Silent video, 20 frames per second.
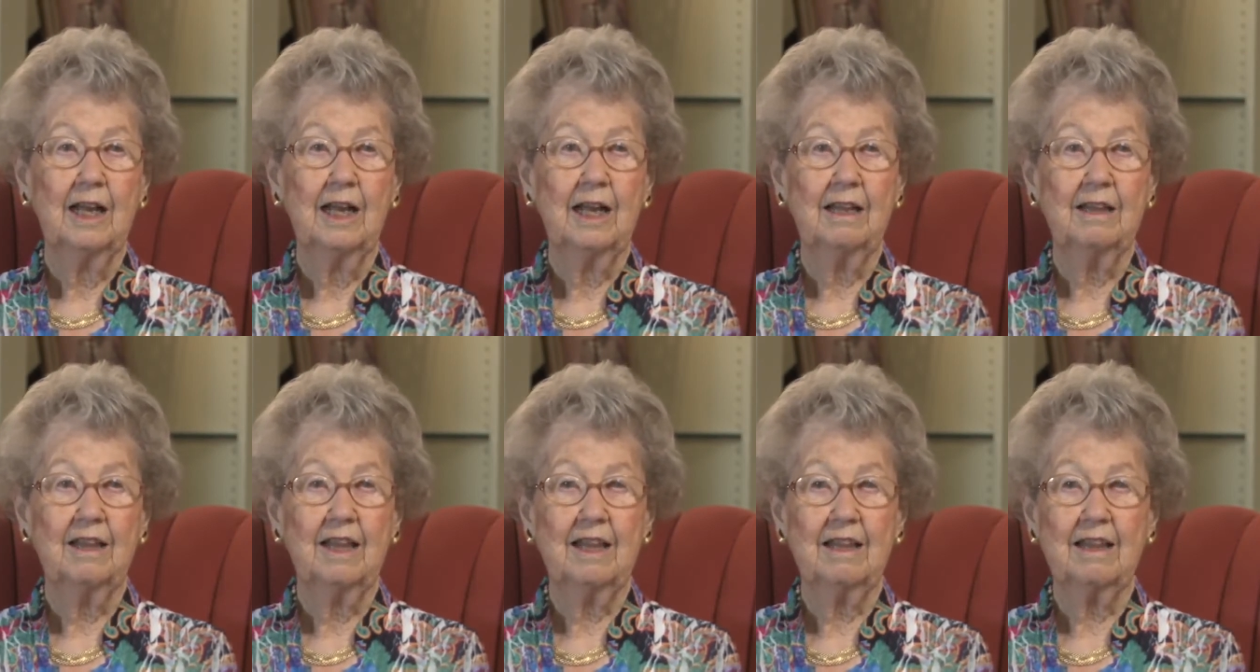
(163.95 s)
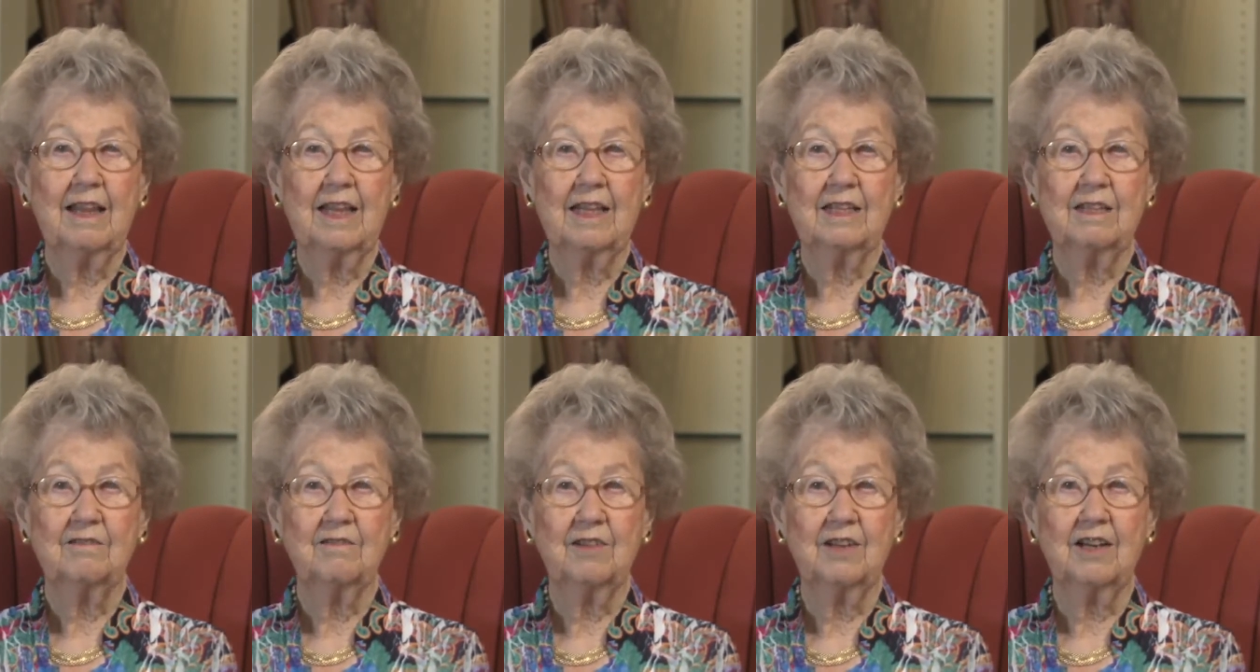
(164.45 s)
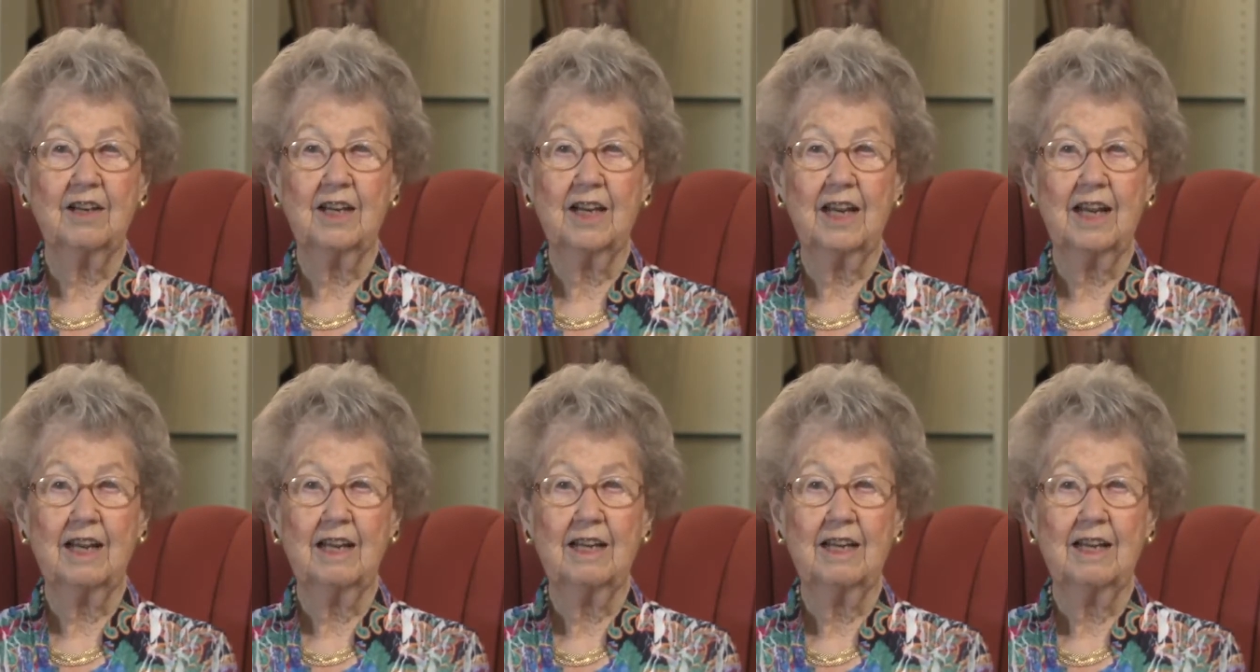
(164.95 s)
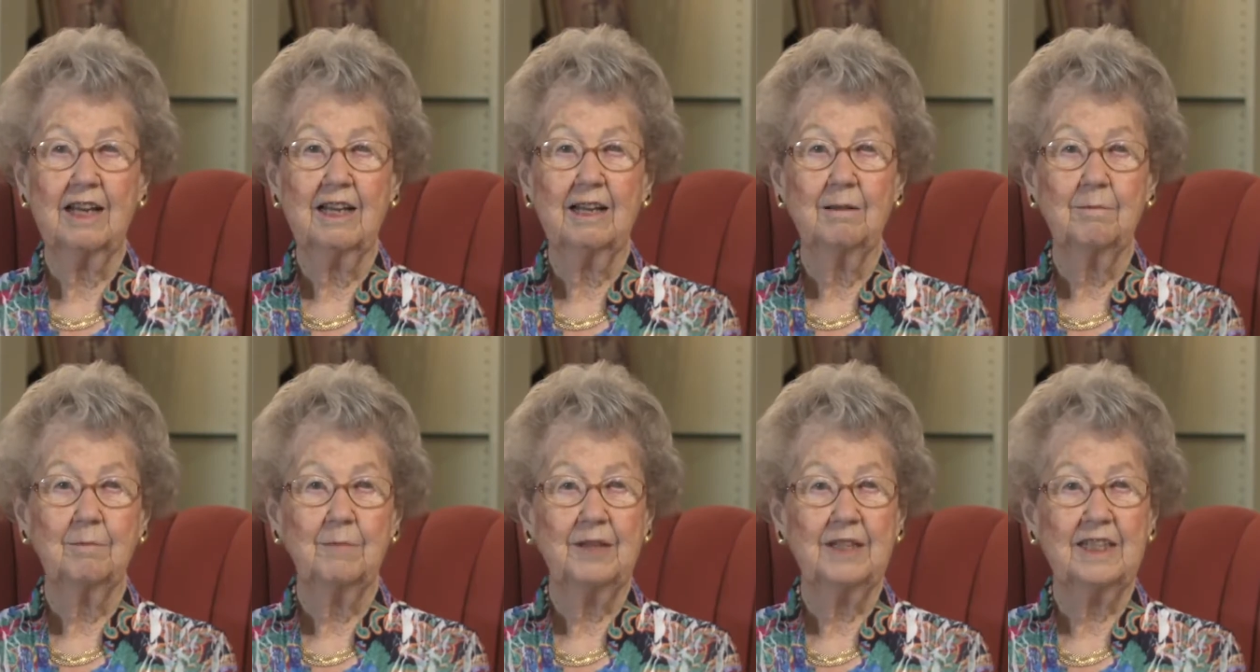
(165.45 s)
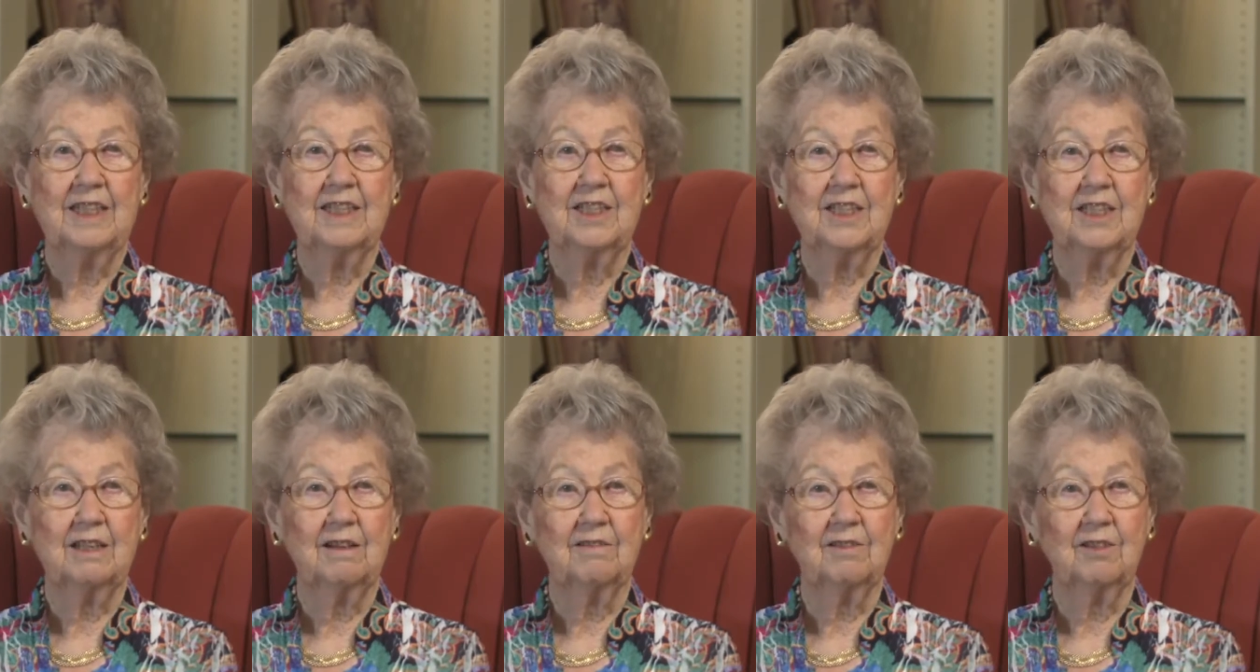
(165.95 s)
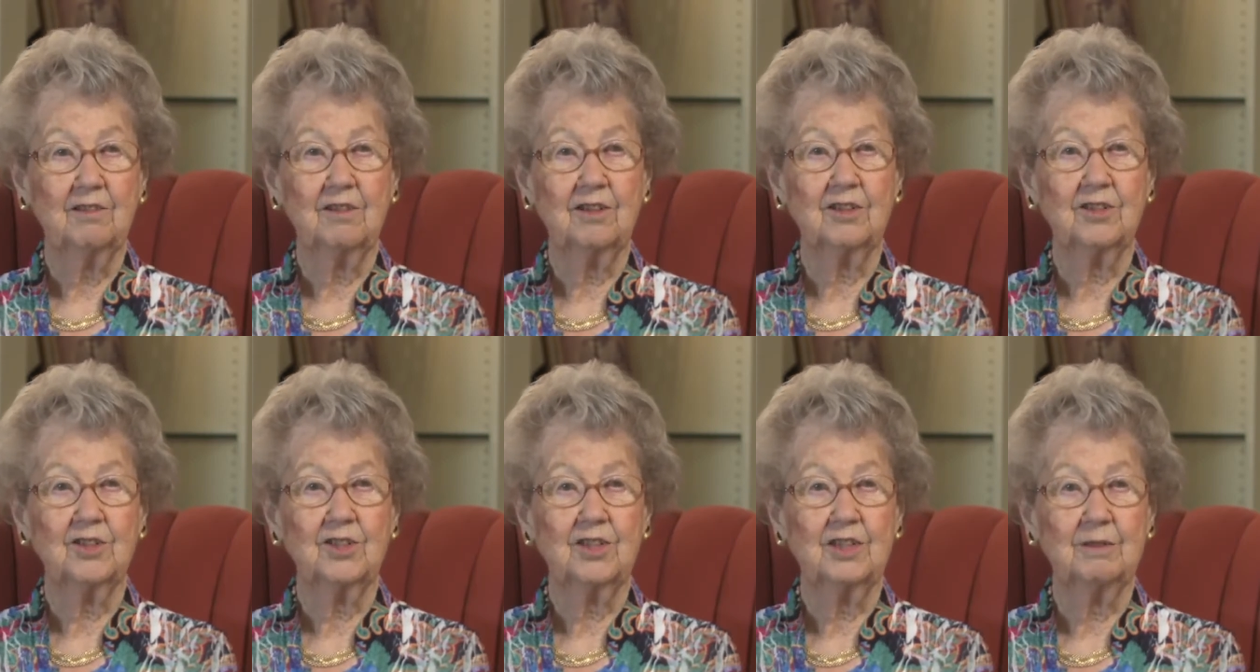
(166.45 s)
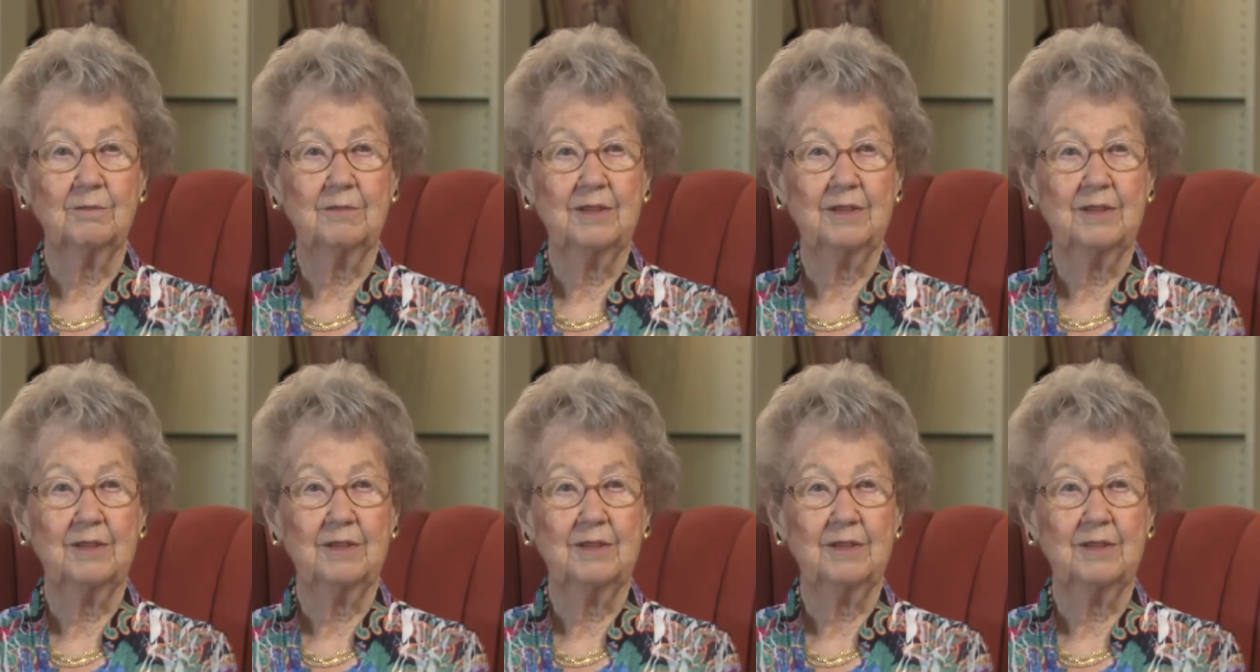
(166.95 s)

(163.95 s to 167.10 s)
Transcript: And that's very pleasing, of course, to